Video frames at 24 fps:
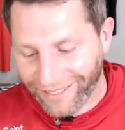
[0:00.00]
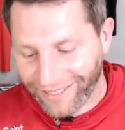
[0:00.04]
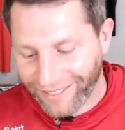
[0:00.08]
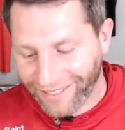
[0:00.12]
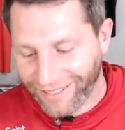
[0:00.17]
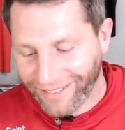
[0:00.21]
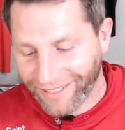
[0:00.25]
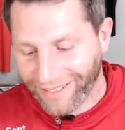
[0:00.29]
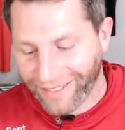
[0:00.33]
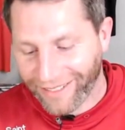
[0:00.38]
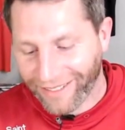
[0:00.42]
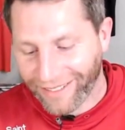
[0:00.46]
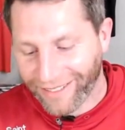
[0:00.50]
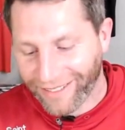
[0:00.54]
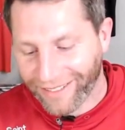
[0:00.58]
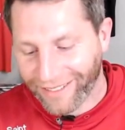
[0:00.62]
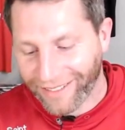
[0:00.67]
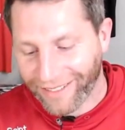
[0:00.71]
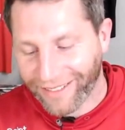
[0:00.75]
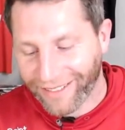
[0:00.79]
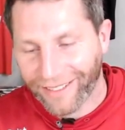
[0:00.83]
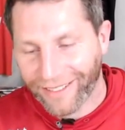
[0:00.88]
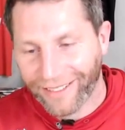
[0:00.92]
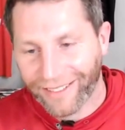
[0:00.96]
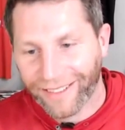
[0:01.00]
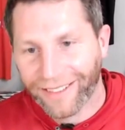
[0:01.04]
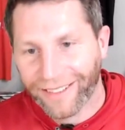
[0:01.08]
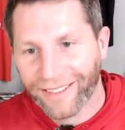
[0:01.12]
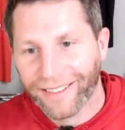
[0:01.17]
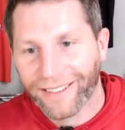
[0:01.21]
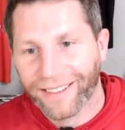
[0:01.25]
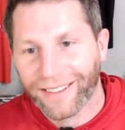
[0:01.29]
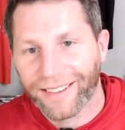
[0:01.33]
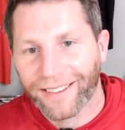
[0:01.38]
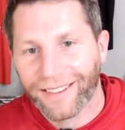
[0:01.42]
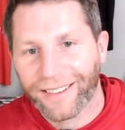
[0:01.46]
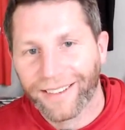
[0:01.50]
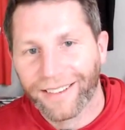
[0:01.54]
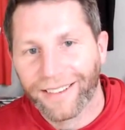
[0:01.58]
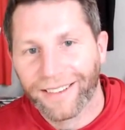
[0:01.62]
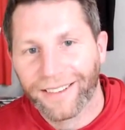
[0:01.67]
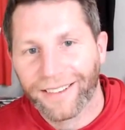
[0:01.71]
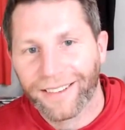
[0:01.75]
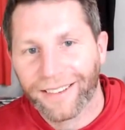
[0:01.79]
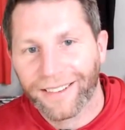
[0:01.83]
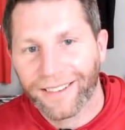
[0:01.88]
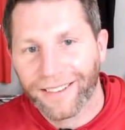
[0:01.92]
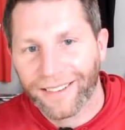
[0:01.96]

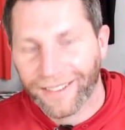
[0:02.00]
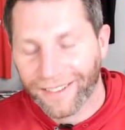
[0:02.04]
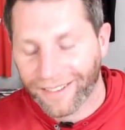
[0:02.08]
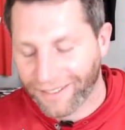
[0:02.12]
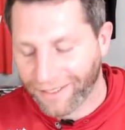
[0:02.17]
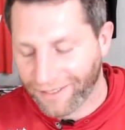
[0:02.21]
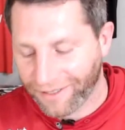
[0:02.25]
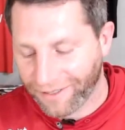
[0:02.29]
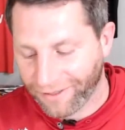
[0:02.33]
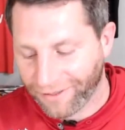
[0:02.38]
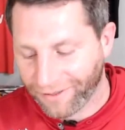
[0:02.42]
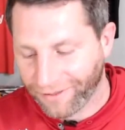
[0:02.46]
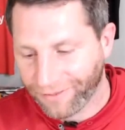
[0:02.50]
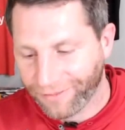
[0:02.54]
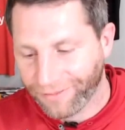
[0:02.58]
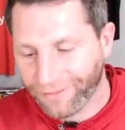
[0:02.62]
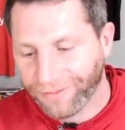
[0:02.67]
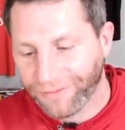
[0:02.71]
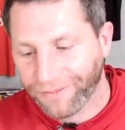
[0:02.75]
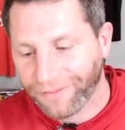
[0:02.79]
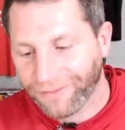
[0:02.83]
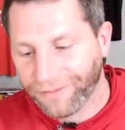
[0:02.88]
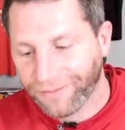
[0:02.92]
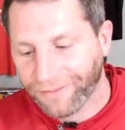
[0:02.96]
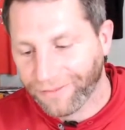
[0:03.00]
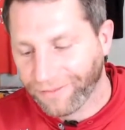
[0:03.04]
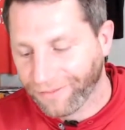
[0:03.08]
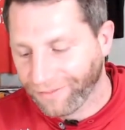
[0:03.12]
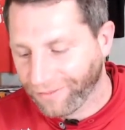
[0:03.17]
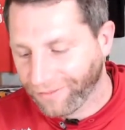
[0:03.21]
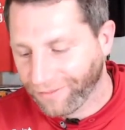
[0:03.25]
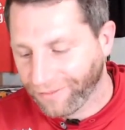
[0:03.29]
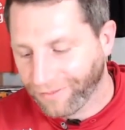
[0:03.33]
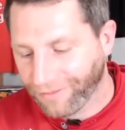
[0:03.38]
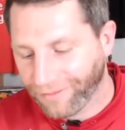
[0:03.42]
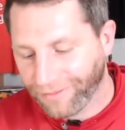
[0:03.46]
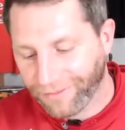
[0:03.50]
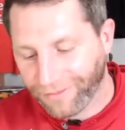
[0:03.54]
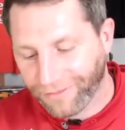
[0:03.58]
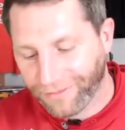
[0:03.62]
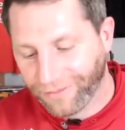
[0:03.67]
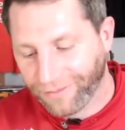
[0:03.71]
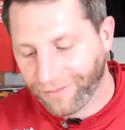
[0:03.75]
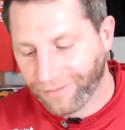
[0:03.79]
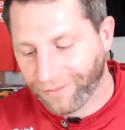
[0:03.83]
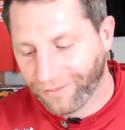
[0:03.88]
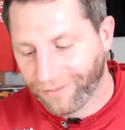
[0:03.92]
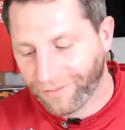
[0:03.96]

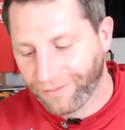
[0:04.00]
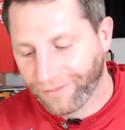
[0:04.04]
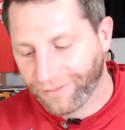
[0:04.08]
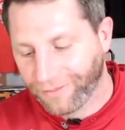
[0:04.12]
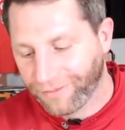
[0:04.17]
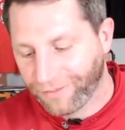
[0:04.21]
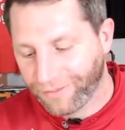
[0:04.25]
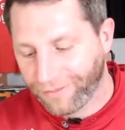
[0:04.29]
[no speech]